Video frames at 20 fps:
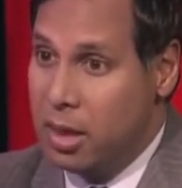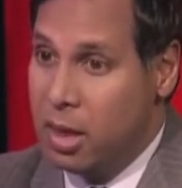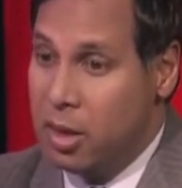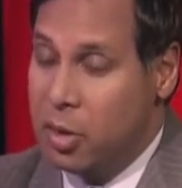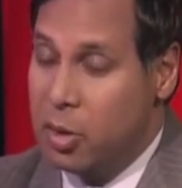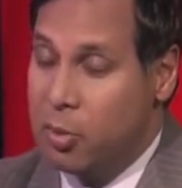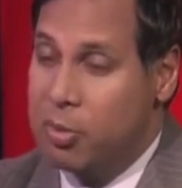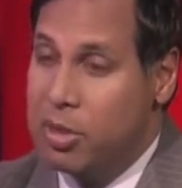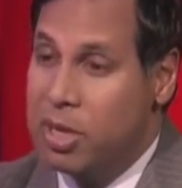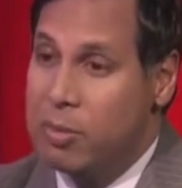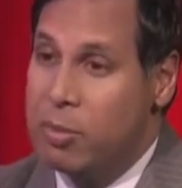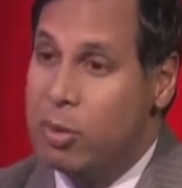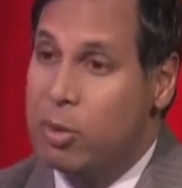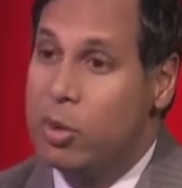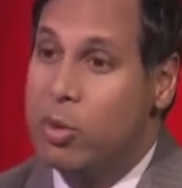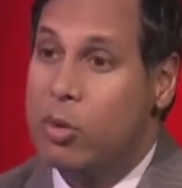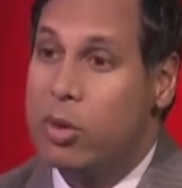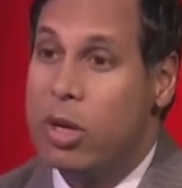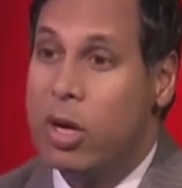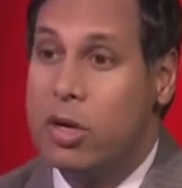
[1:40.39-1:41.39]
The people
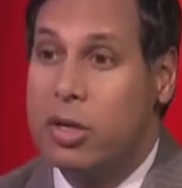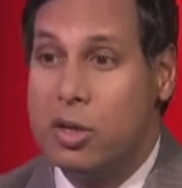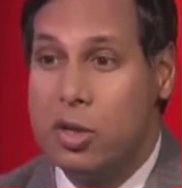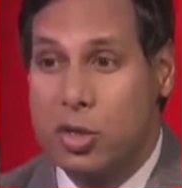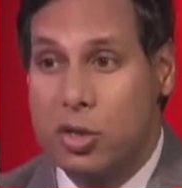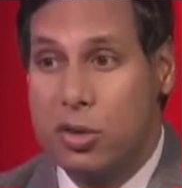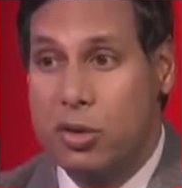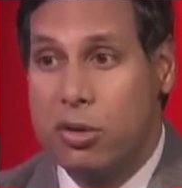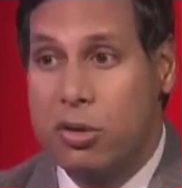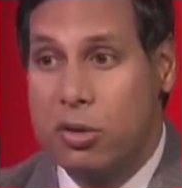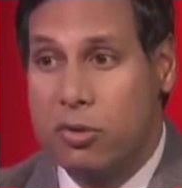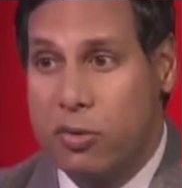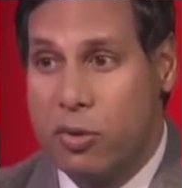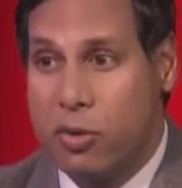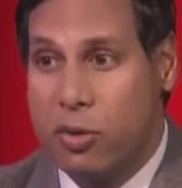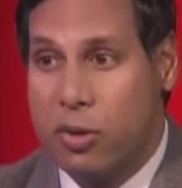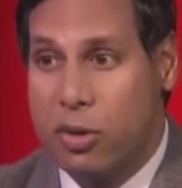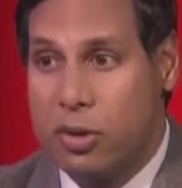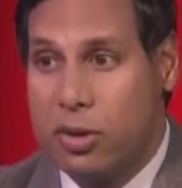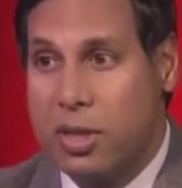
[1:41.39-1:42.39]
who are uninsured, of
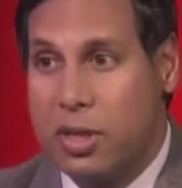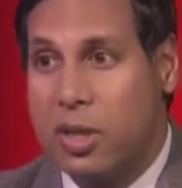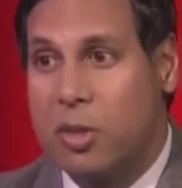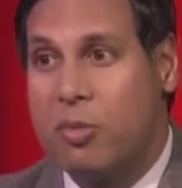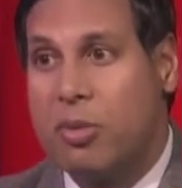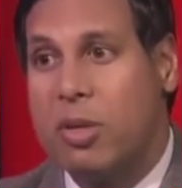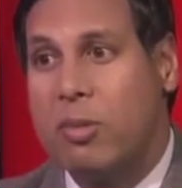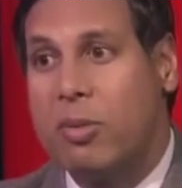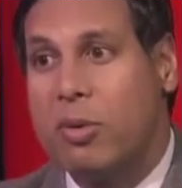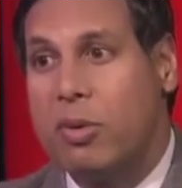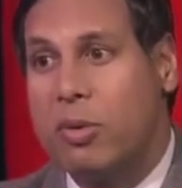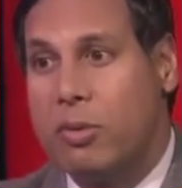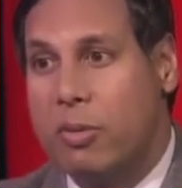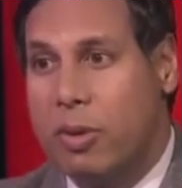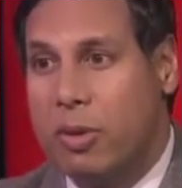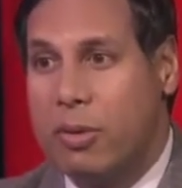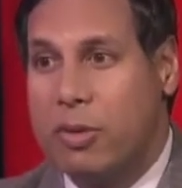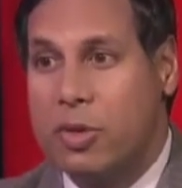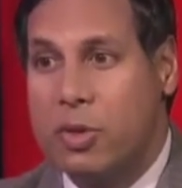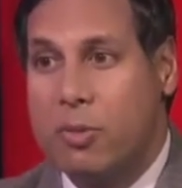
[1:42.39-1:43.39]
course, and
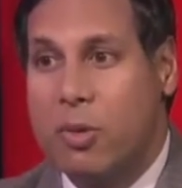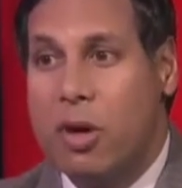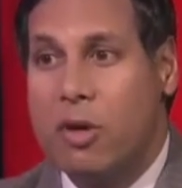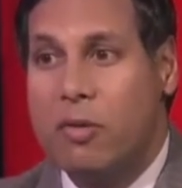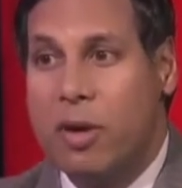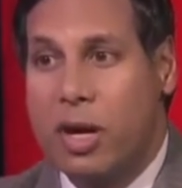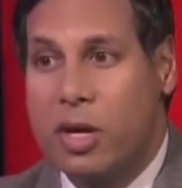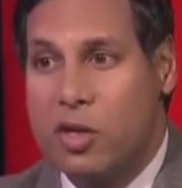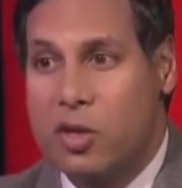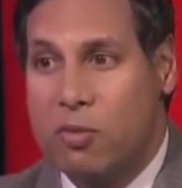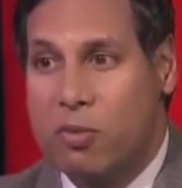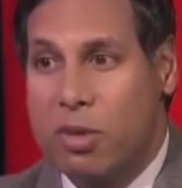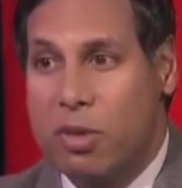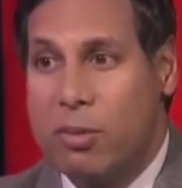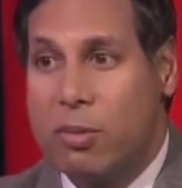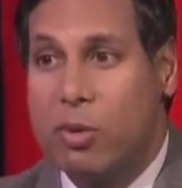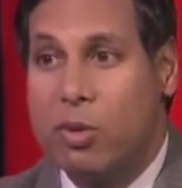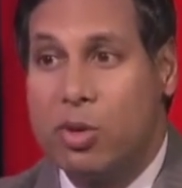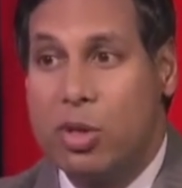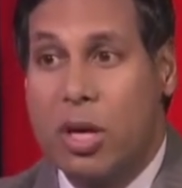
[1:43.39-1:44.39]
the small fraction of
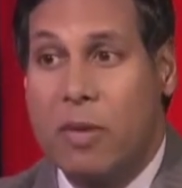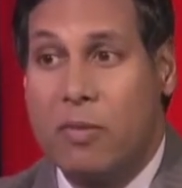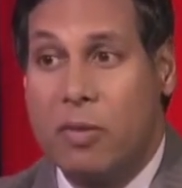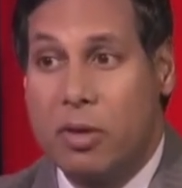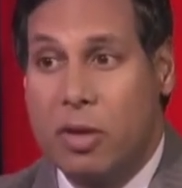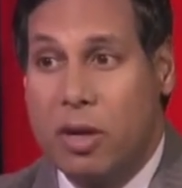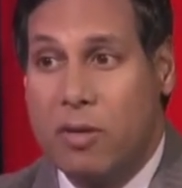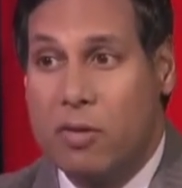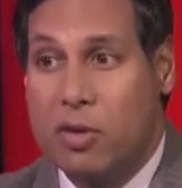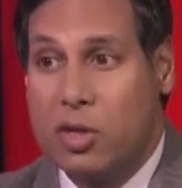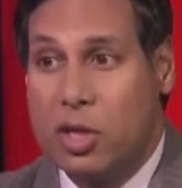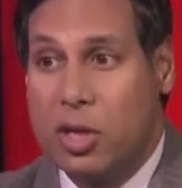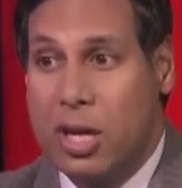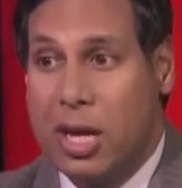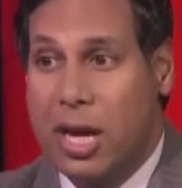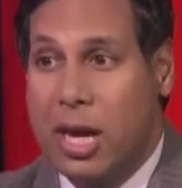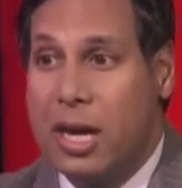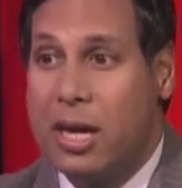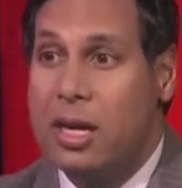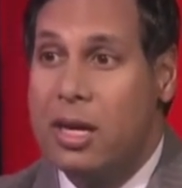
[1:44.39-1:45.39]
people who shop for coverage
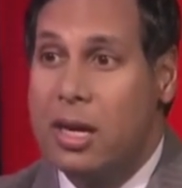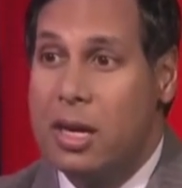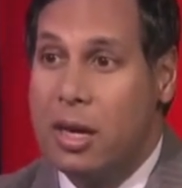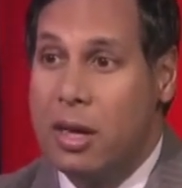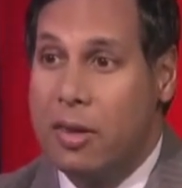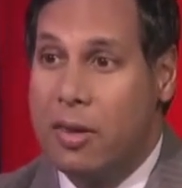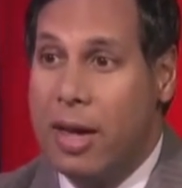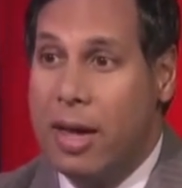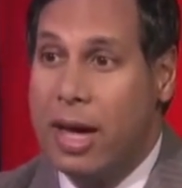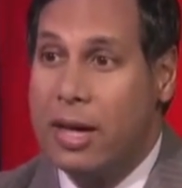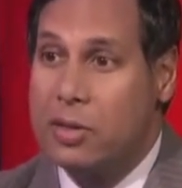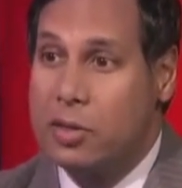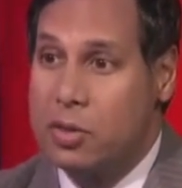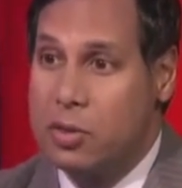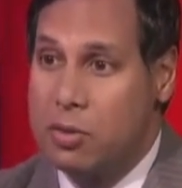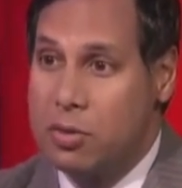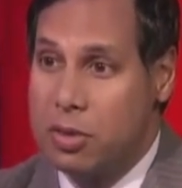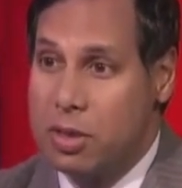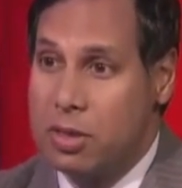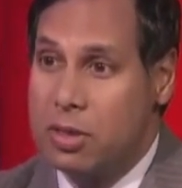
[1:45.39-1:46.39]
today, that's
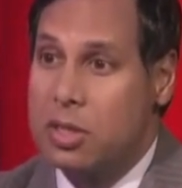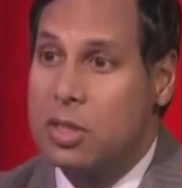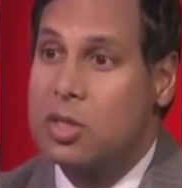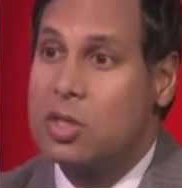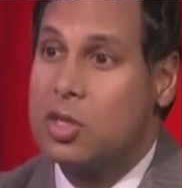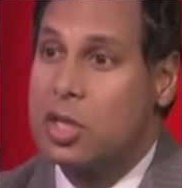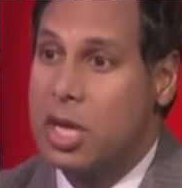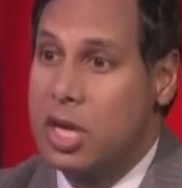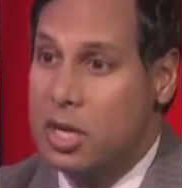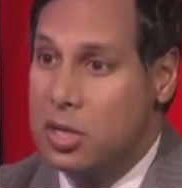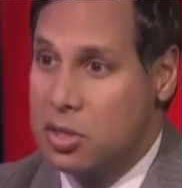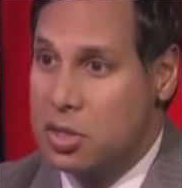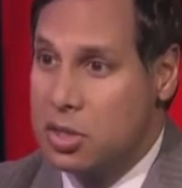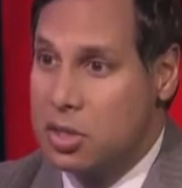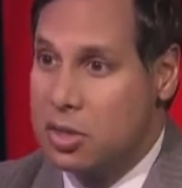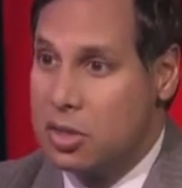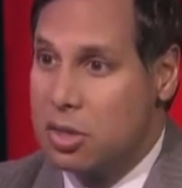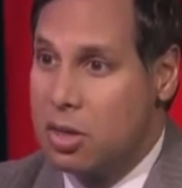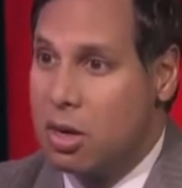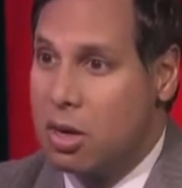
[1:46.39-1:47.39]
who these
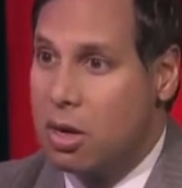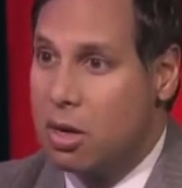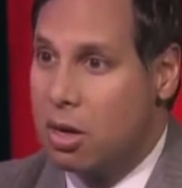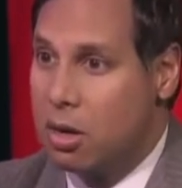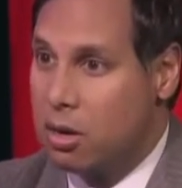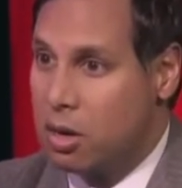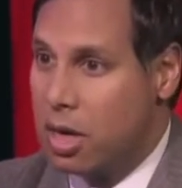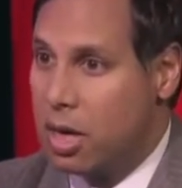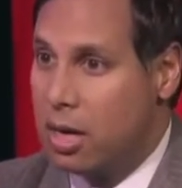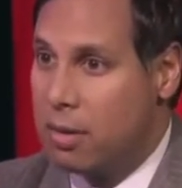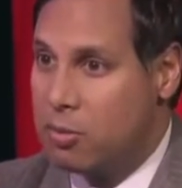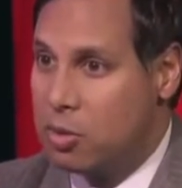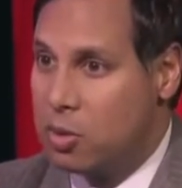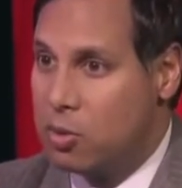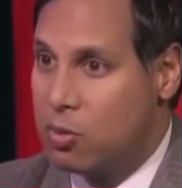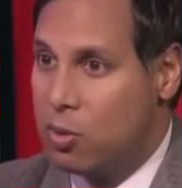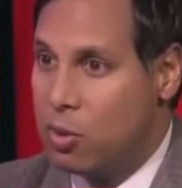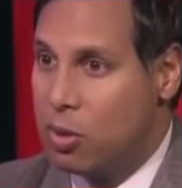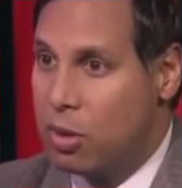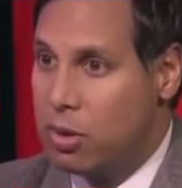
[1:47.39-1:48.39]
exchanges are aimed
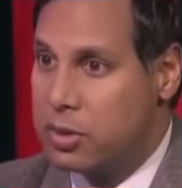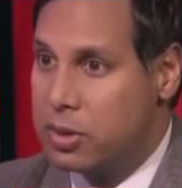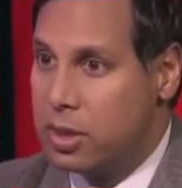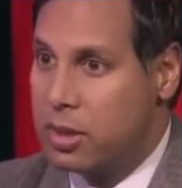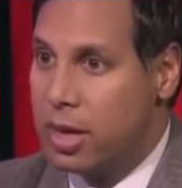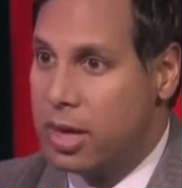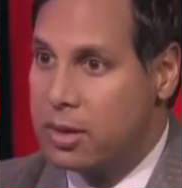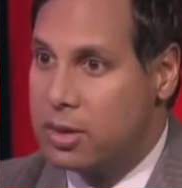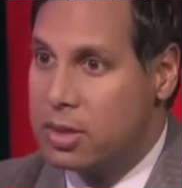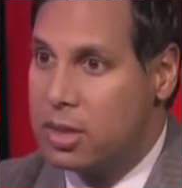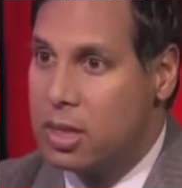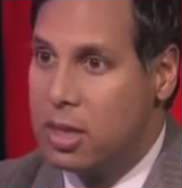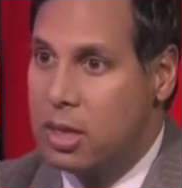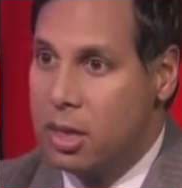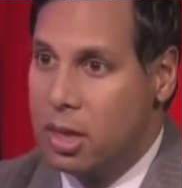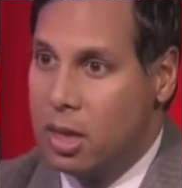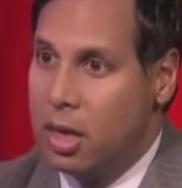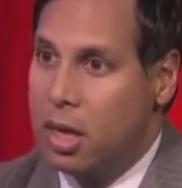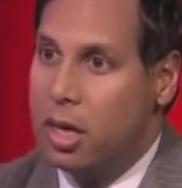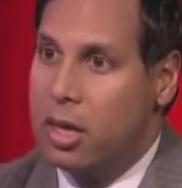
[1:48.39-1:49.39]
towards, and that's
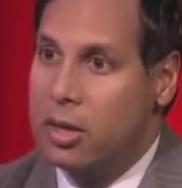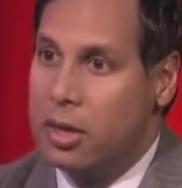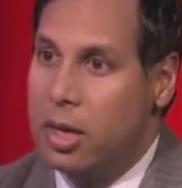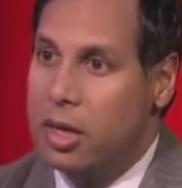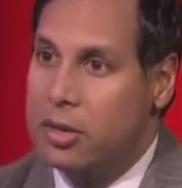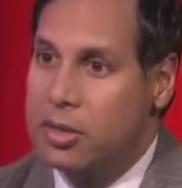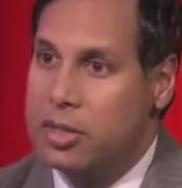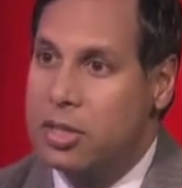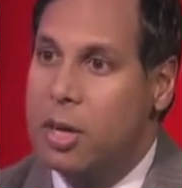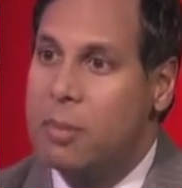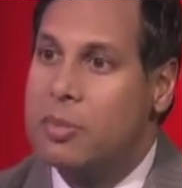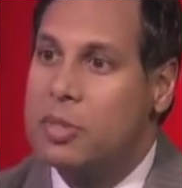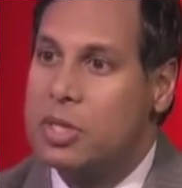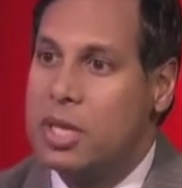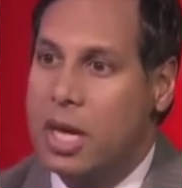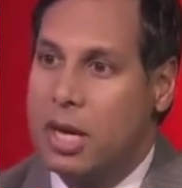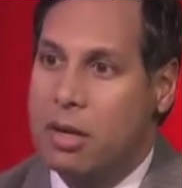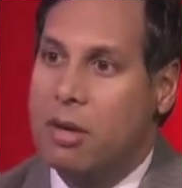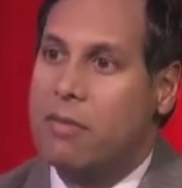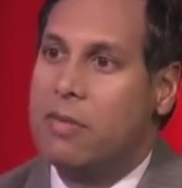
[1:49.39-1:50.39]
a
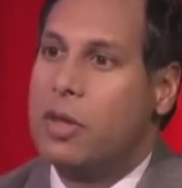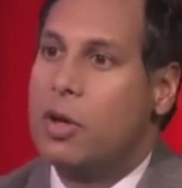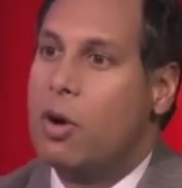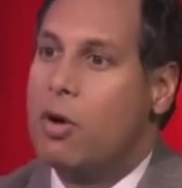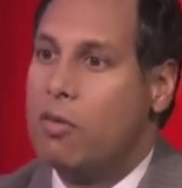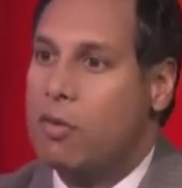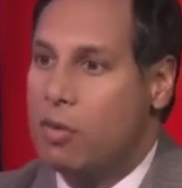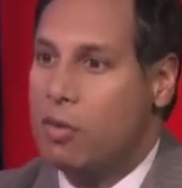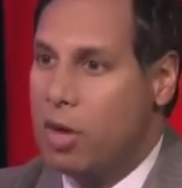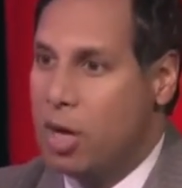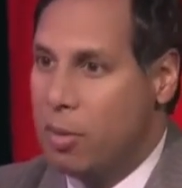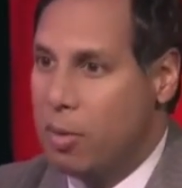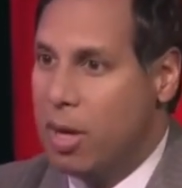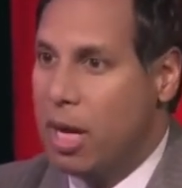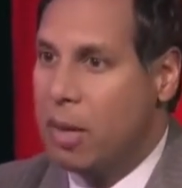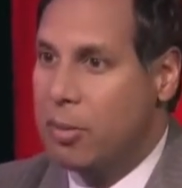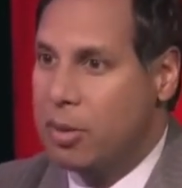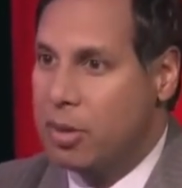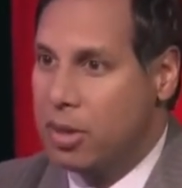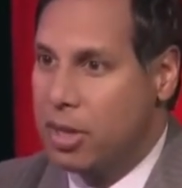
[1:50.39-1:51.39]
subset of the overall
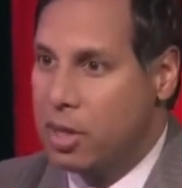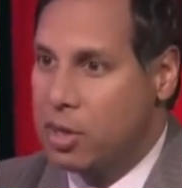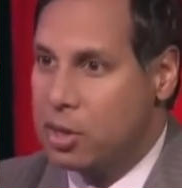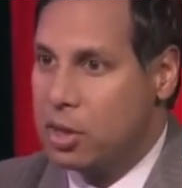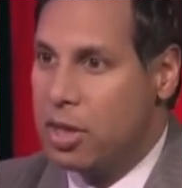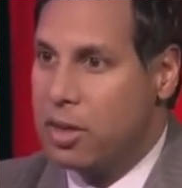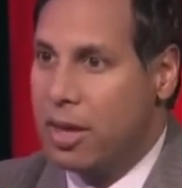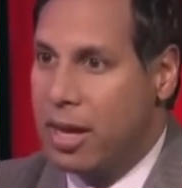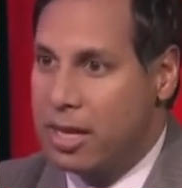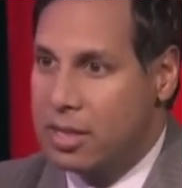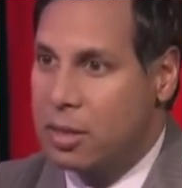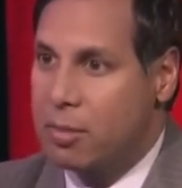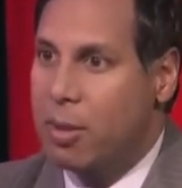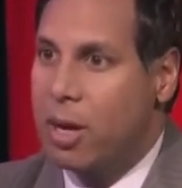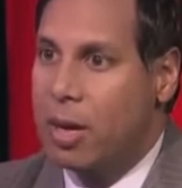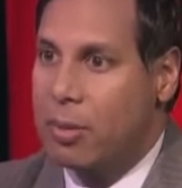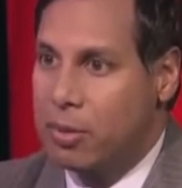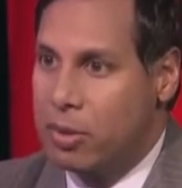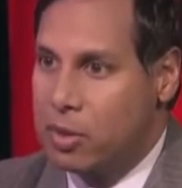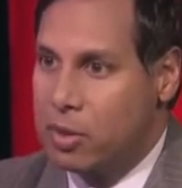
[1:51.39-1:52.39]
population, and that's the
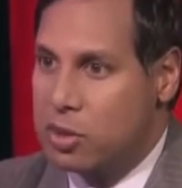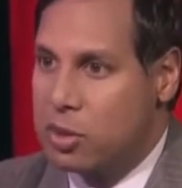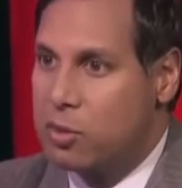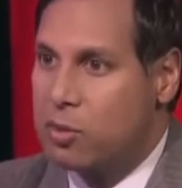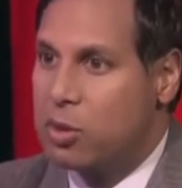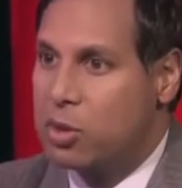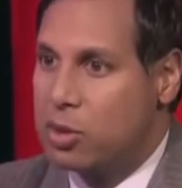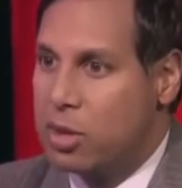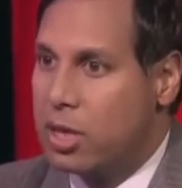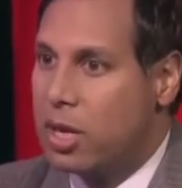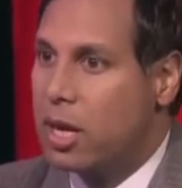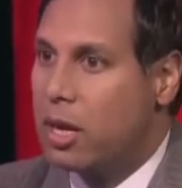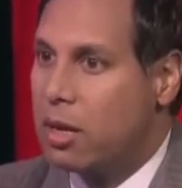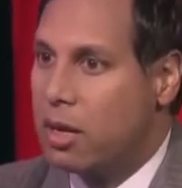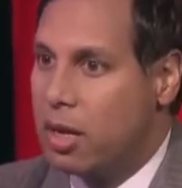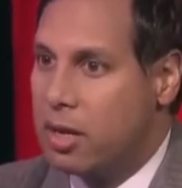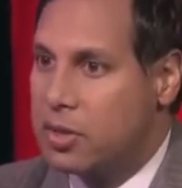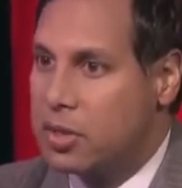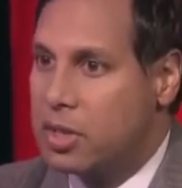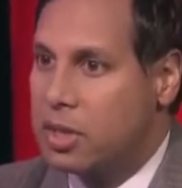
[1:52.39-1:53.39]
population that we're trying to
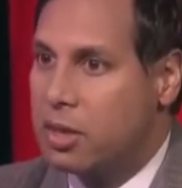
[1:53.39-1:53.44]
analyze here.